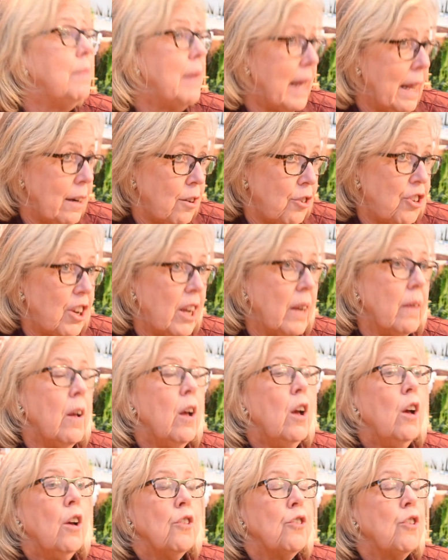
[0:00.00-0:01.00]
energy.
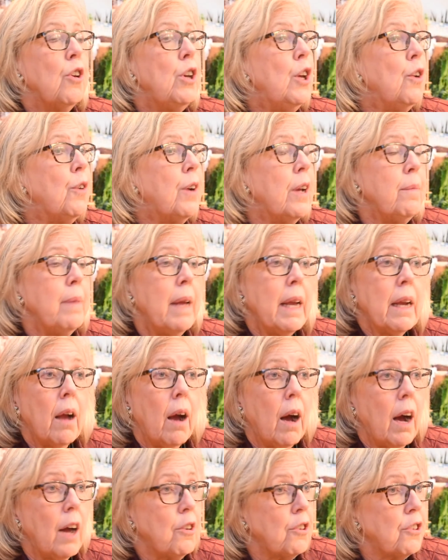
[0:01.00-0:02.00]
So you can make
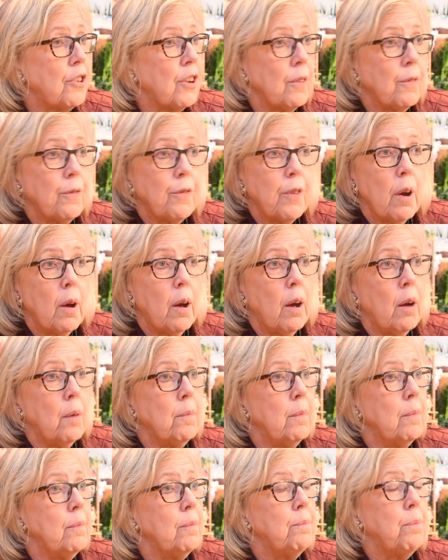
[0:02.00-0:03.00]
hydrogen
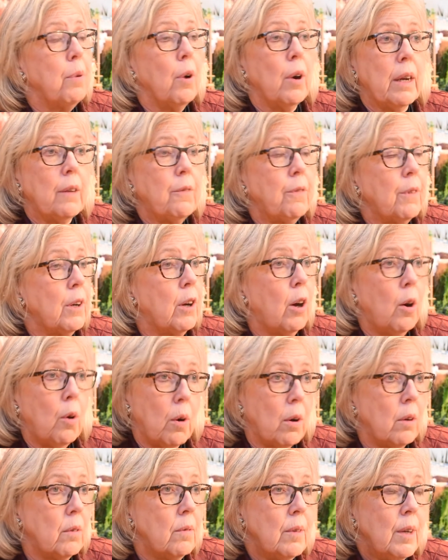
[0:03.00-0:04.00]
from burning
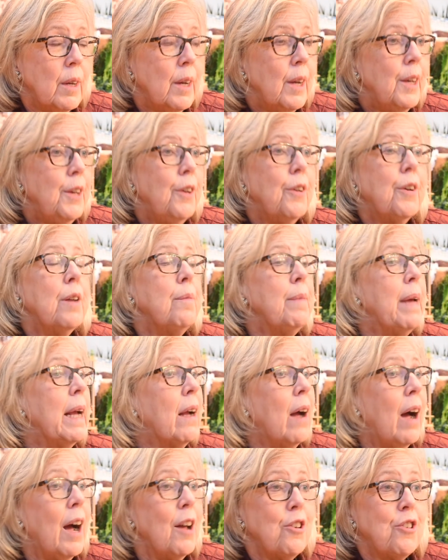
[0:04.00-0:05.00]
coal. You can make
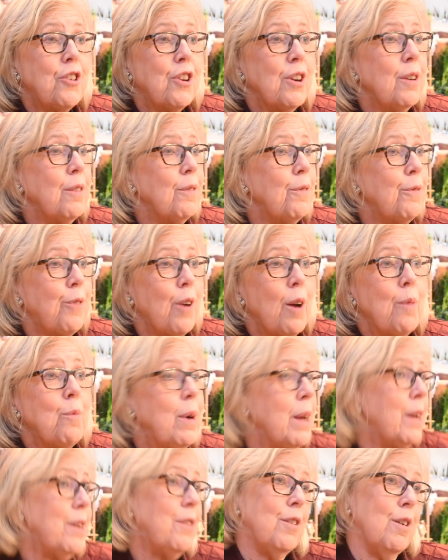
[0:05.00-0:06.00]
hydrogen from
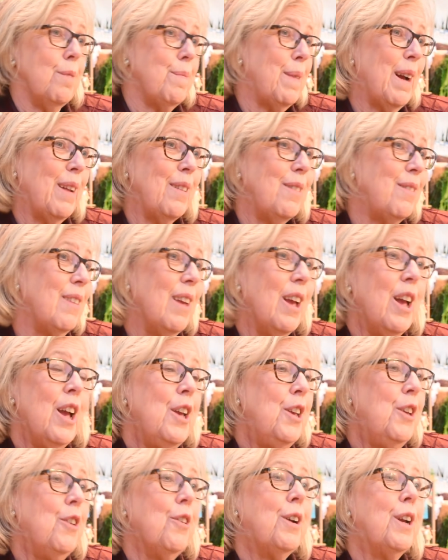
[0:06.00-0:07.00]
wind turbines.
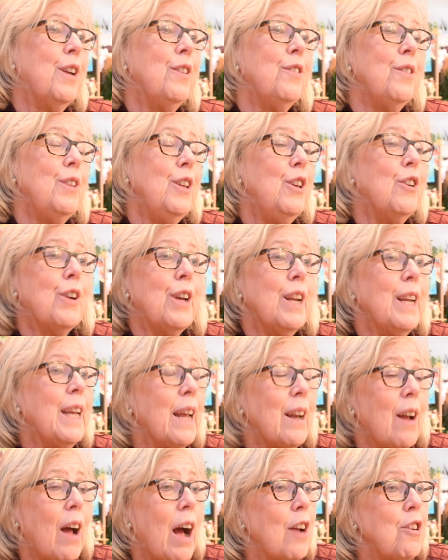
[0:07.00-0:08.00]
You can
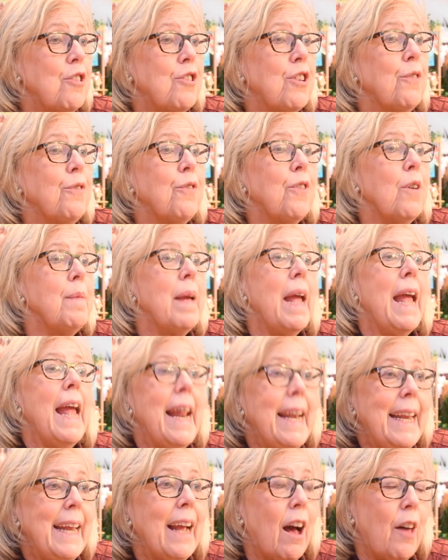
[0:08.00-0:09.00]
get hydrogen from
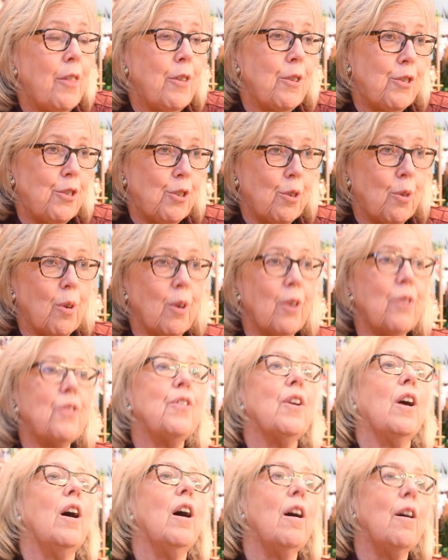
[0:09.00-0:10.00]
any other source
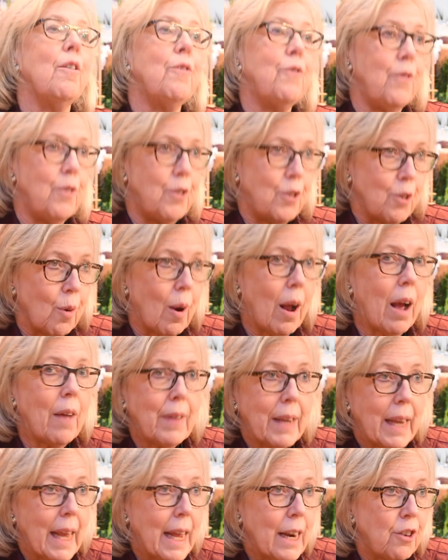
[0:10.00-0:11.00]
of
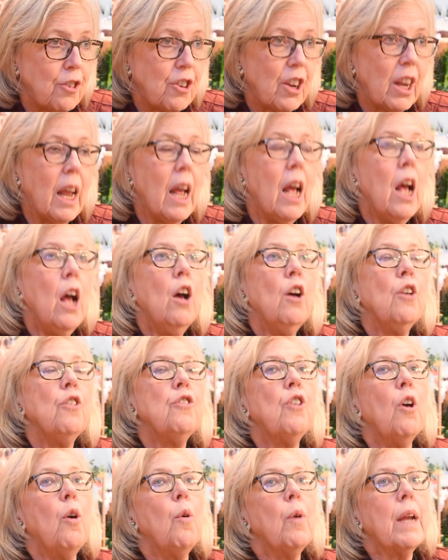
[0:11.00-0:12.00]
deriving energy.
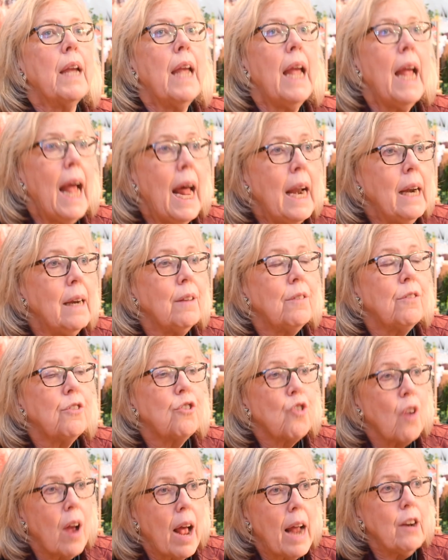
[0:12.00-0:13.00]
So Canada's
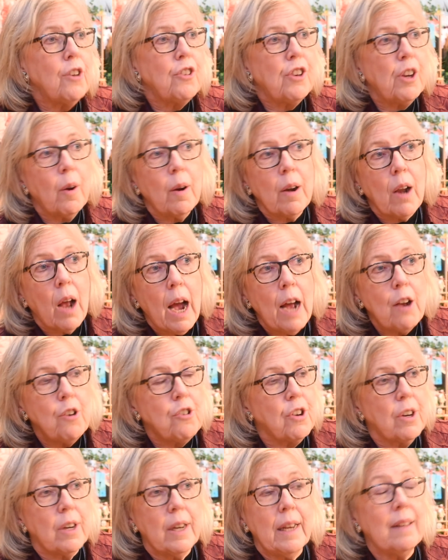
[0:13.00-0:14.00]
strategy on
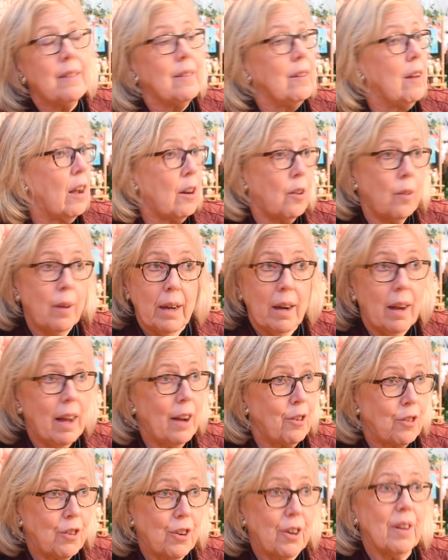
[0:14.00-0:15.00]
hydrogen is not green
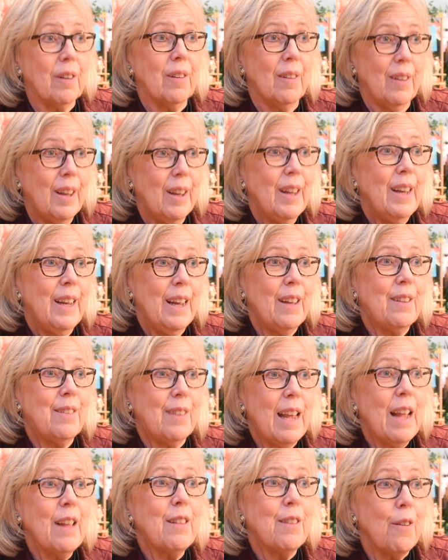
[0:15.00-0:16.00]
hydrogen.
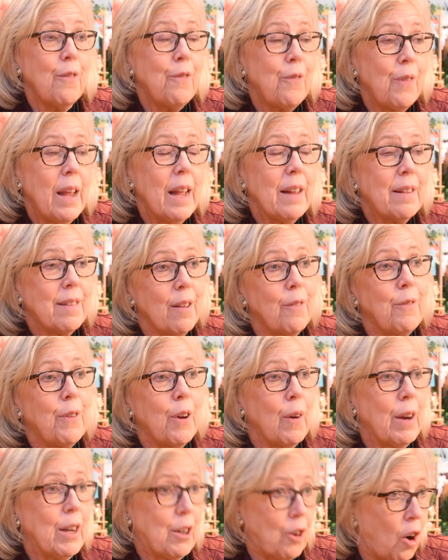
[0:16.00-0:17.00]
It's a
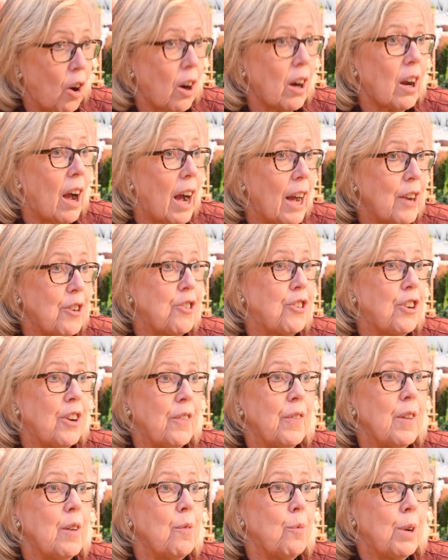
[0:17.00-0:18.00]
very dark
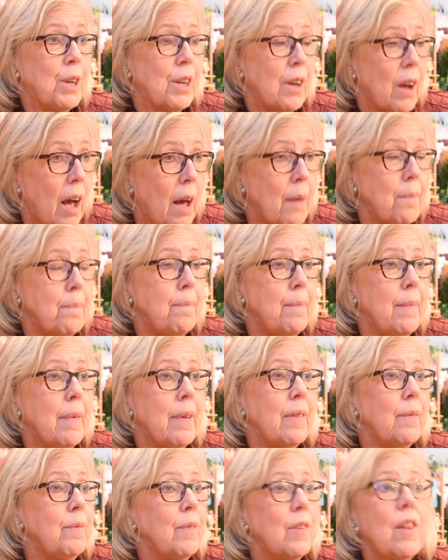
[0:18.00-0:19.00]
hydrogen that
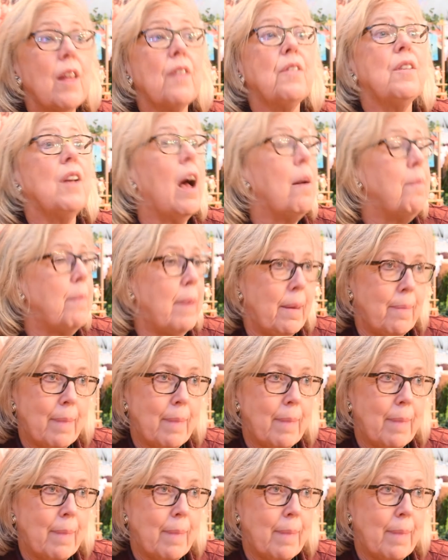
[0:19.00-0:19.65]
does not